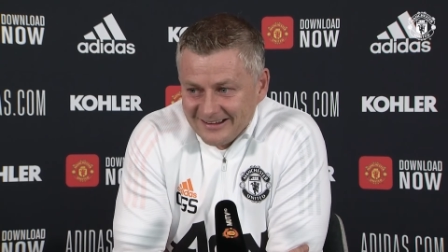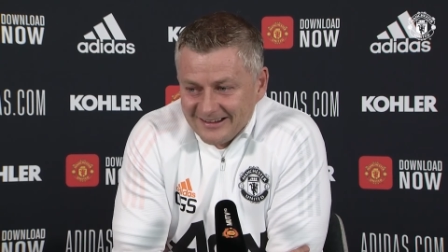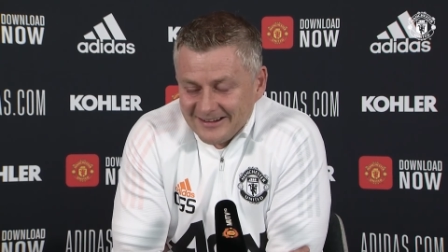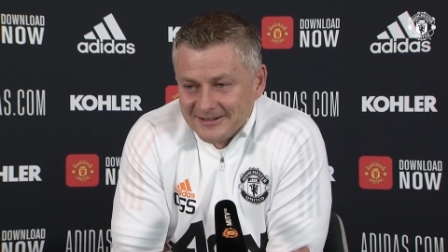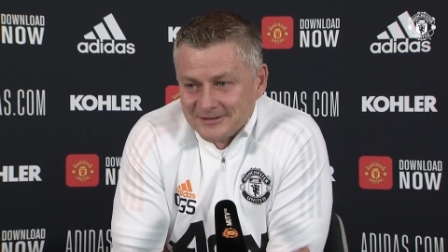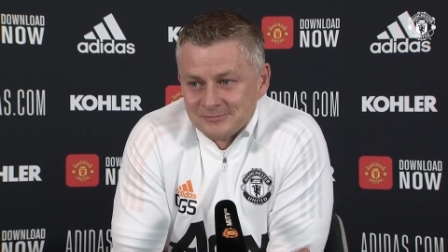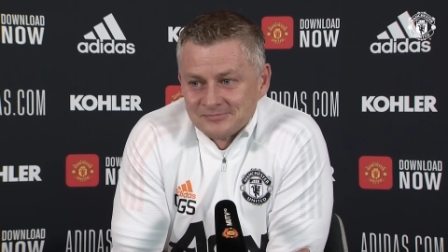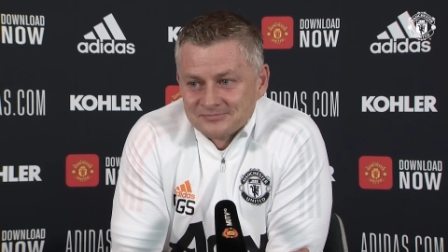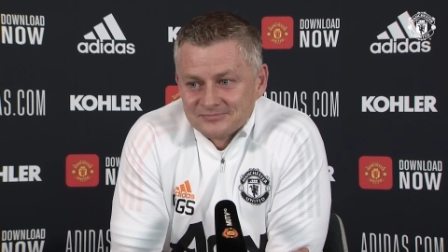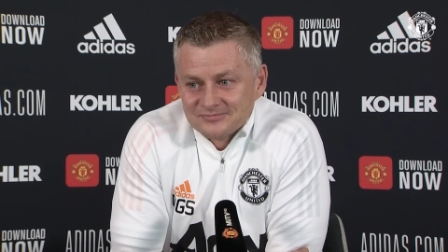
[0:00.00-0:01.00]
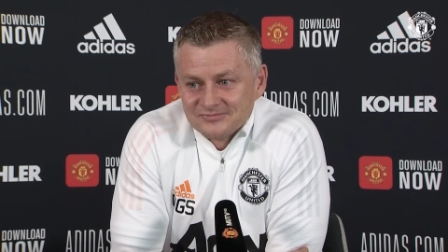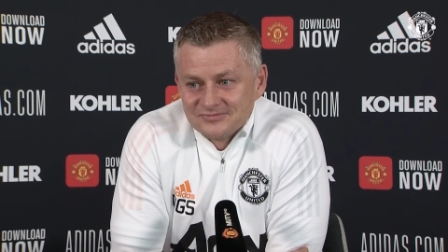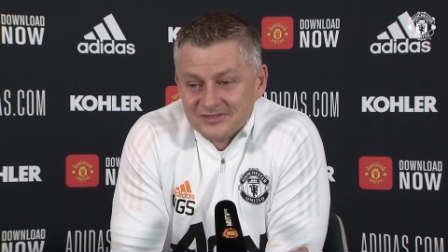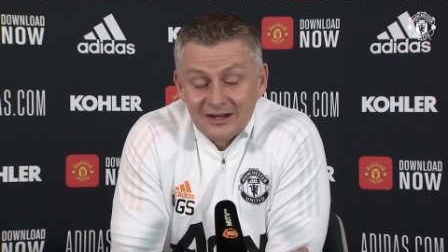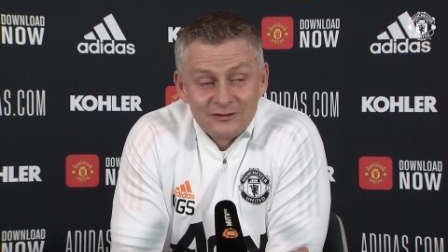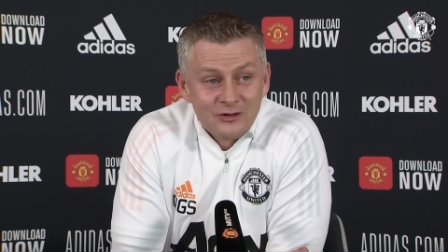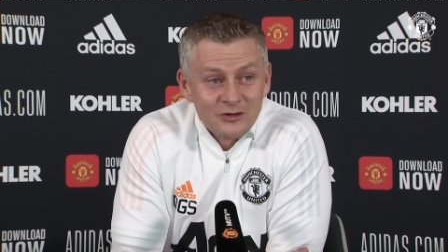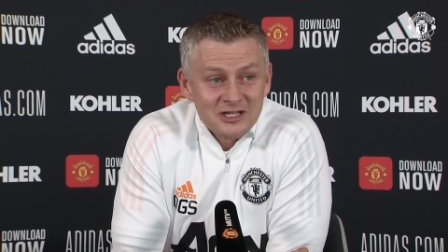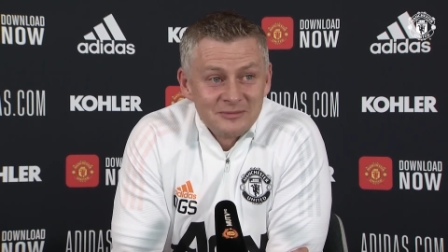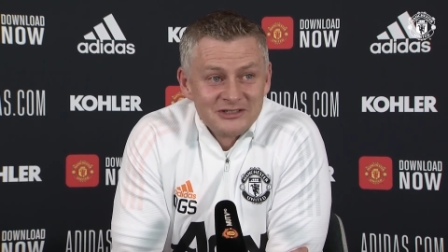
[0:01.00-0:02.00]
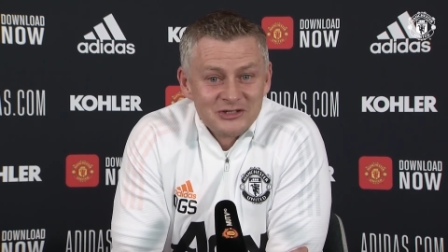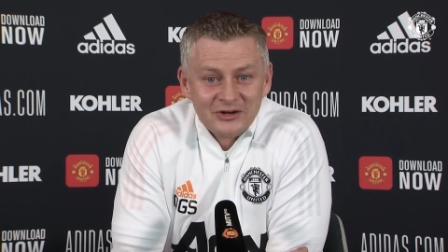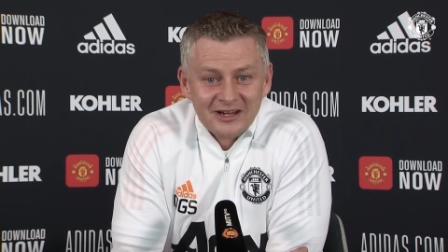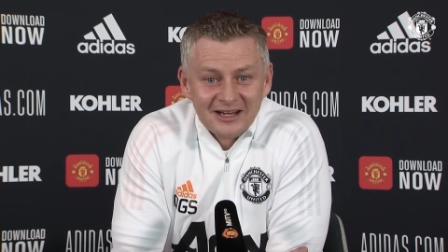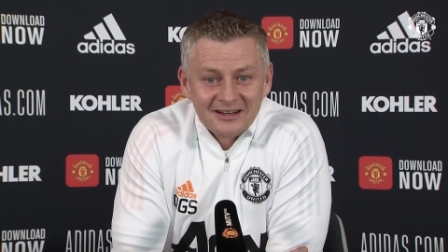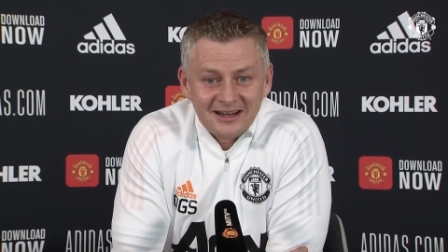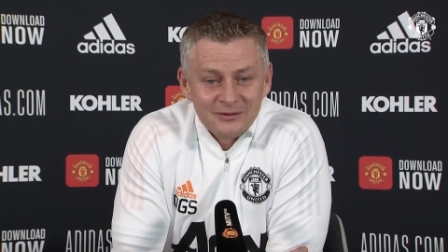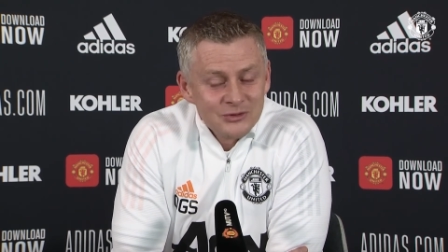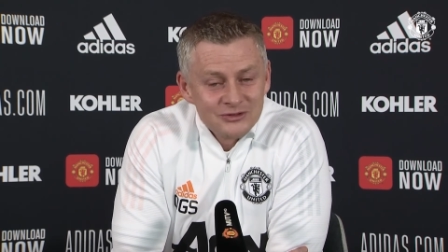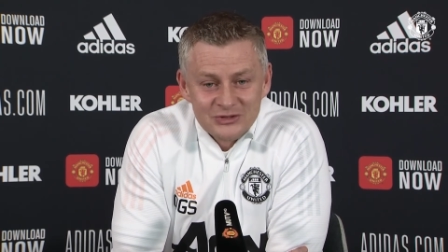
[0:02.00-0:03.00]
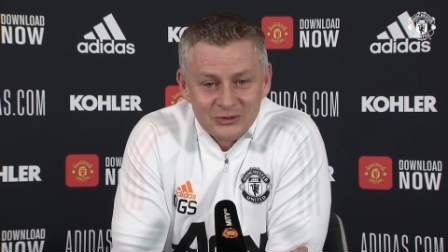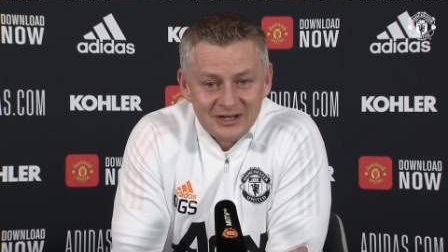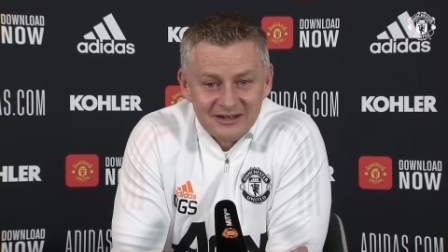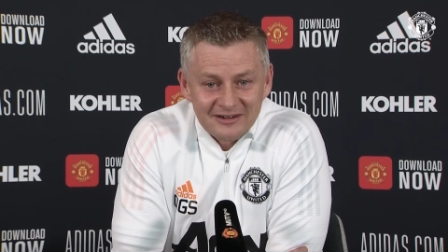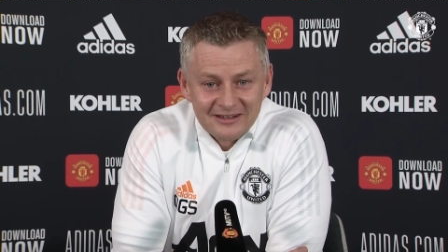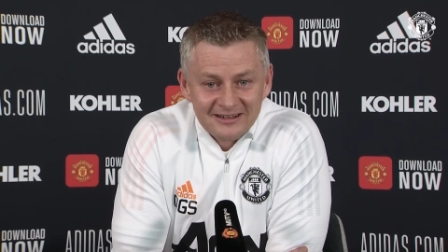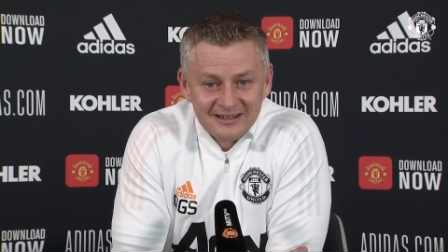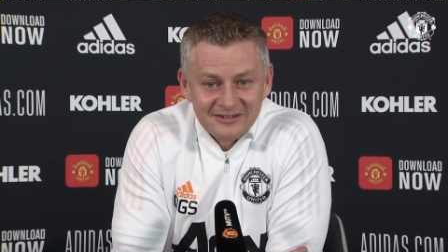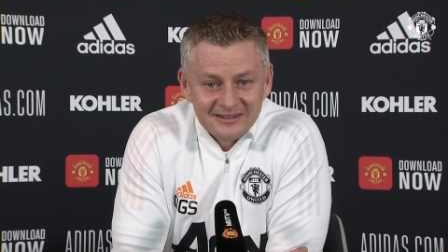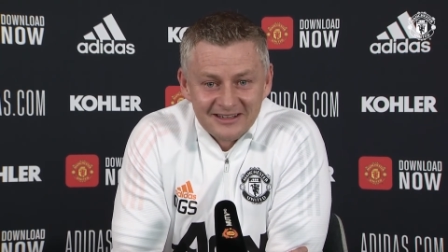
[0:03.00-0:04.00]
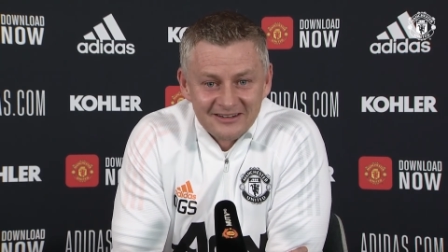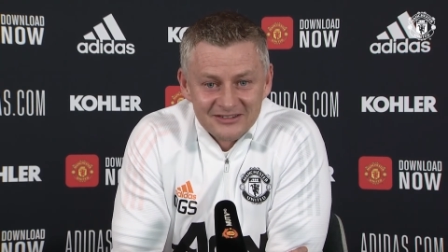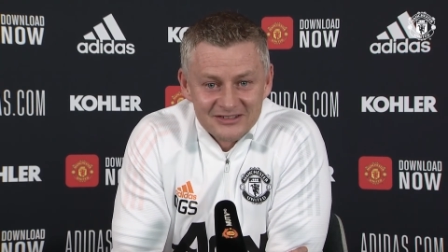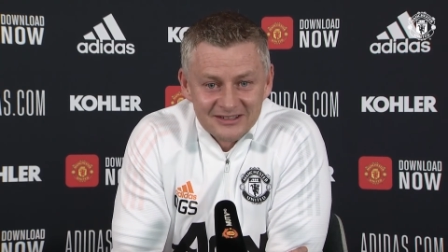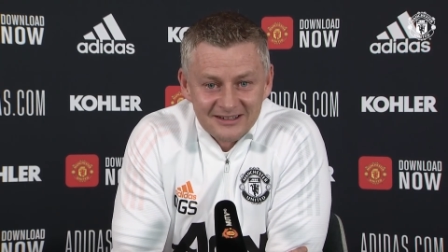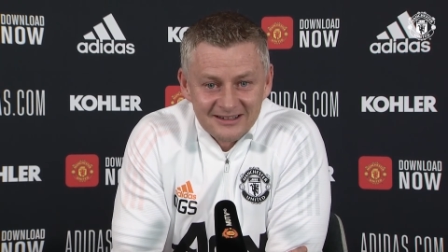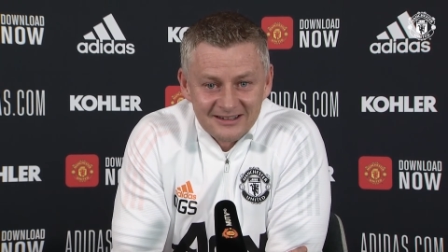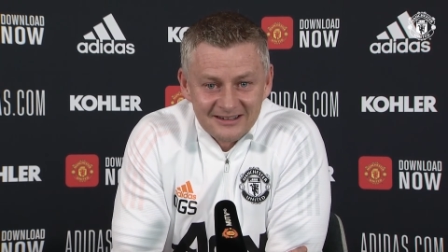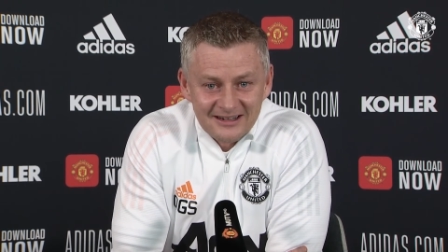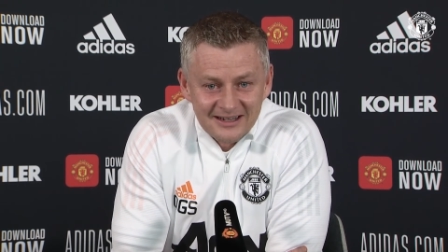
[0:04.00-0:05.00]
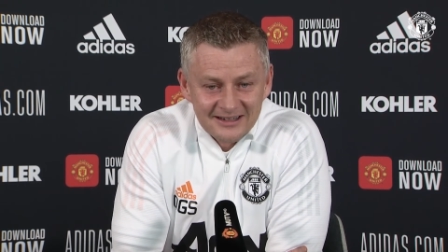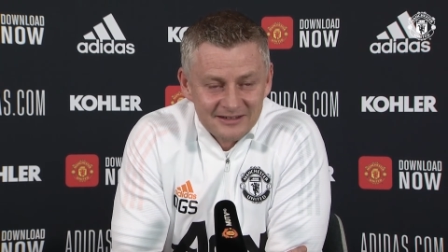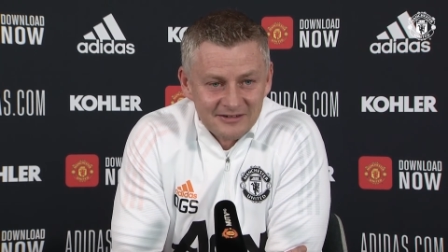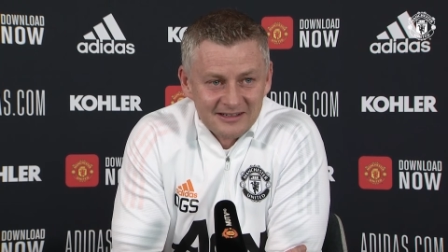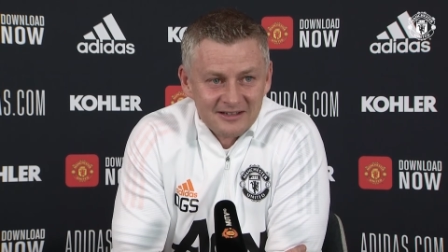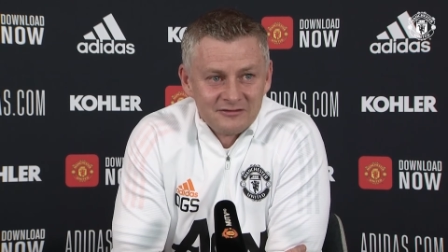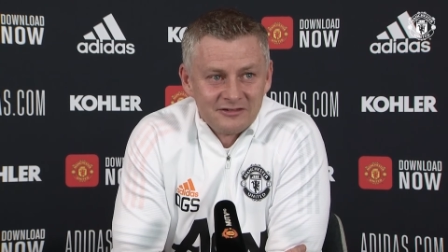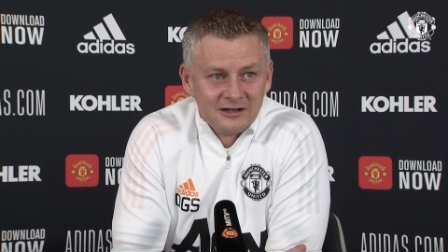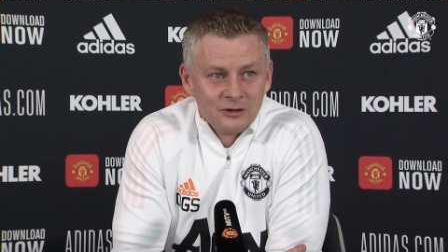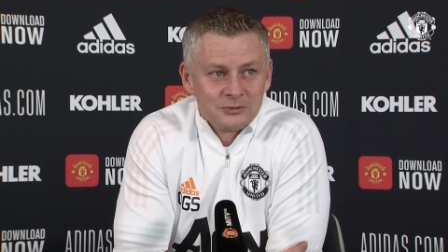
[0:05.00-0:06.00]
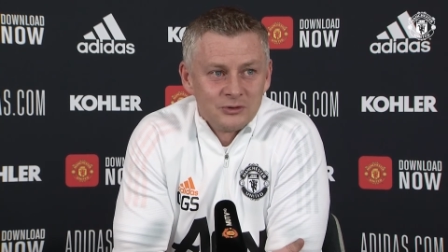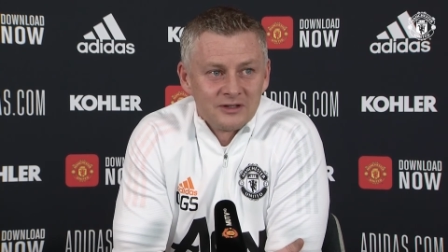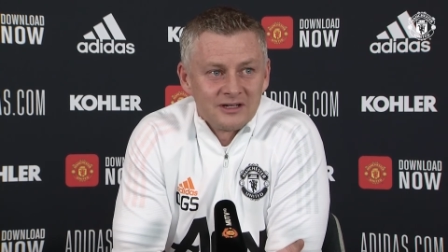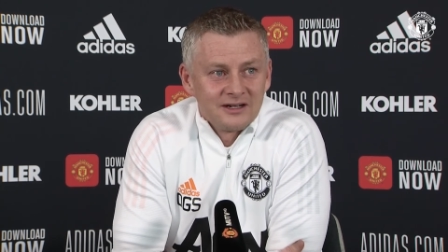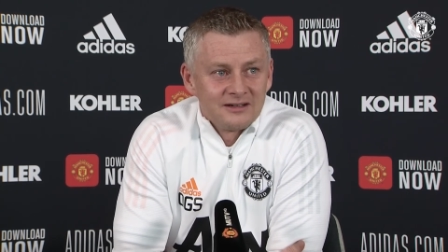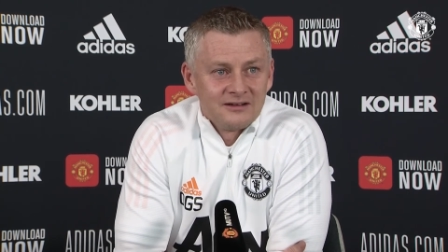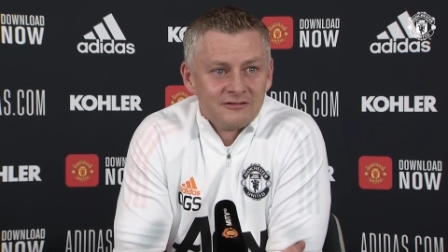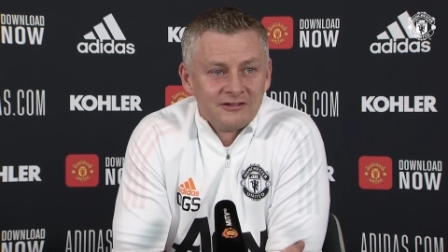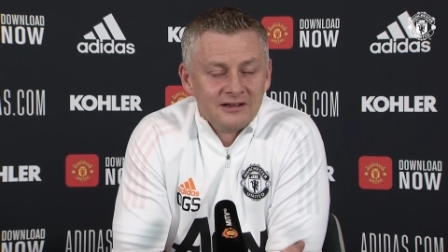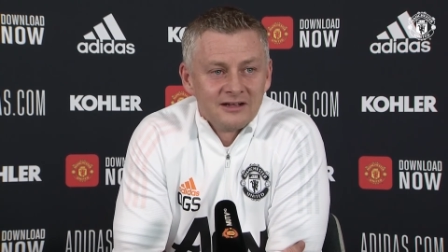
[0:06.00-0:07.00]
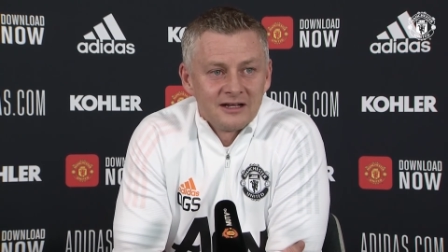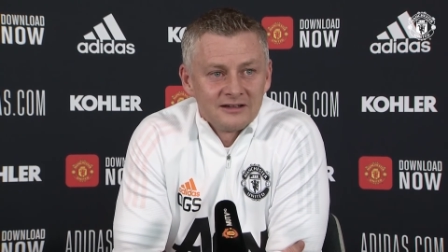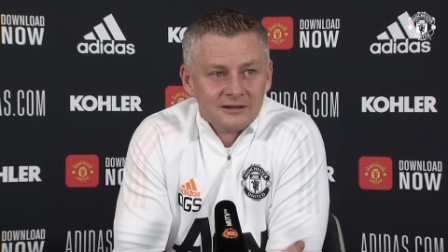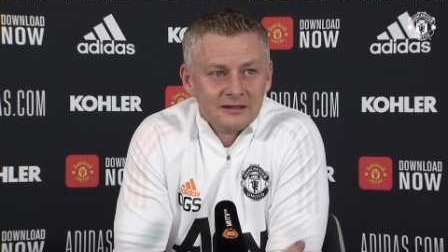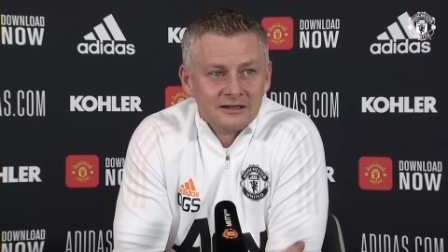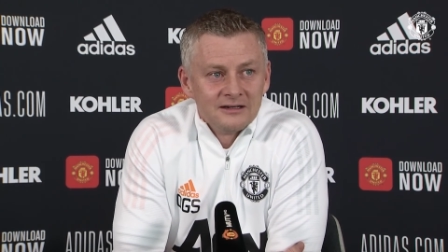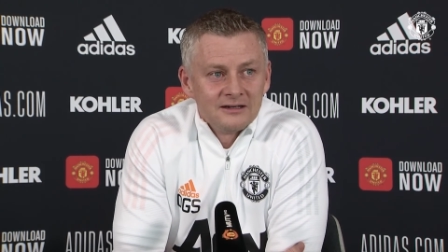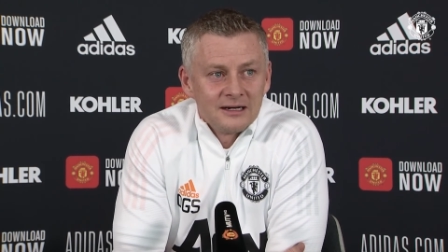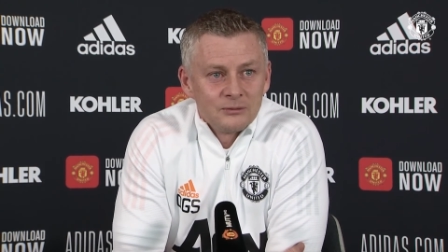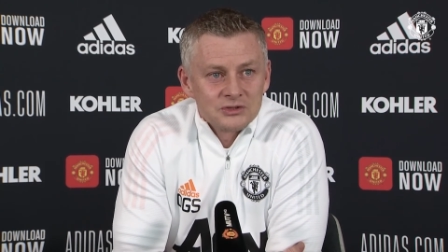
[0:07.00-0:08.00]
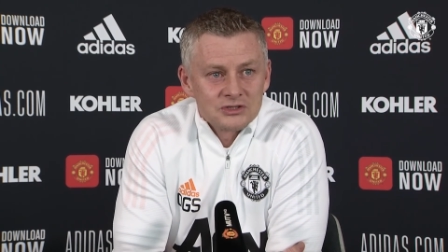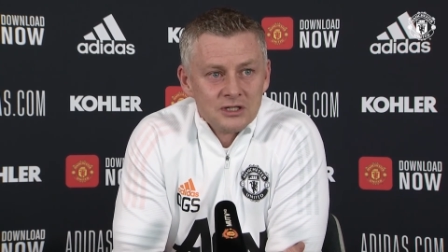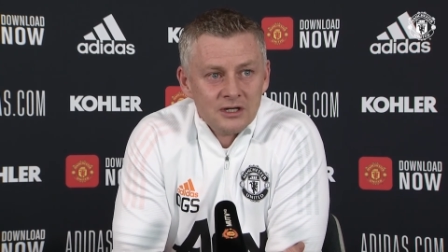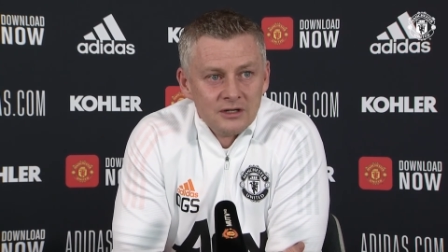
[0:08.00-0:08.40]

Yeah, of course I'm enjoying it. I wouldn't do it if I didn't. And if I didn't feel up to it and I didn't feel that I was